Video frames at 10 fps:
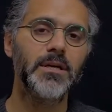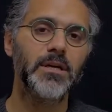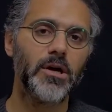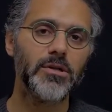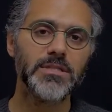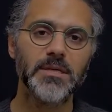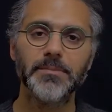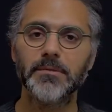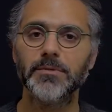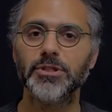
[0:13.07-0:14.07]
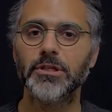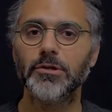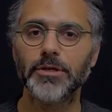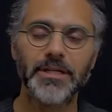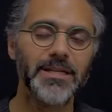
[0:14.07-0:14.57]
concept in machine
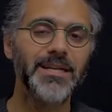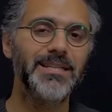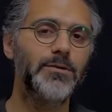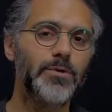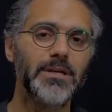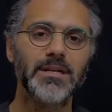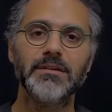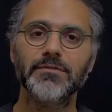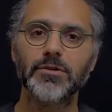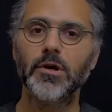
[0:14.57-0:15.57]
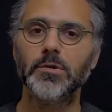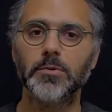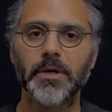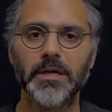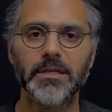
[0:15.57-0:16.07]
learning that will never go
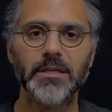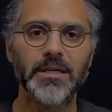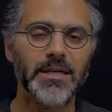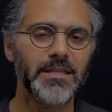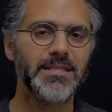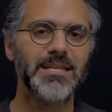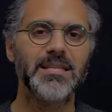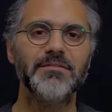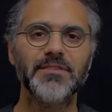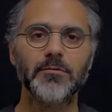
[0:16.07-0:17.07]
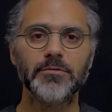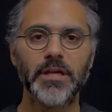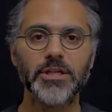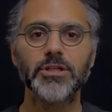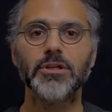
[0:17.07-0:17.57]
away? It is at the
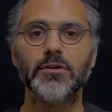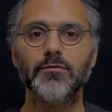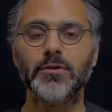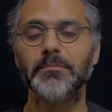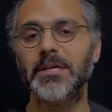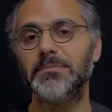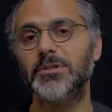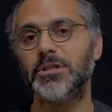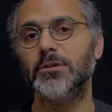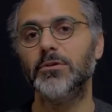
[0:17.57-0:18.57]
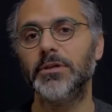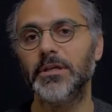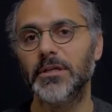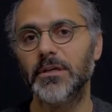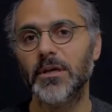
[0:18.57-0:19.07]
foundation of what makes machine
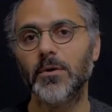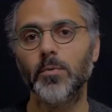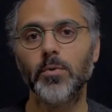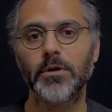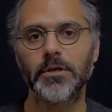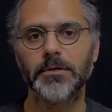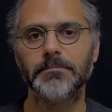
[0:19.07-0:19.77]
learning work.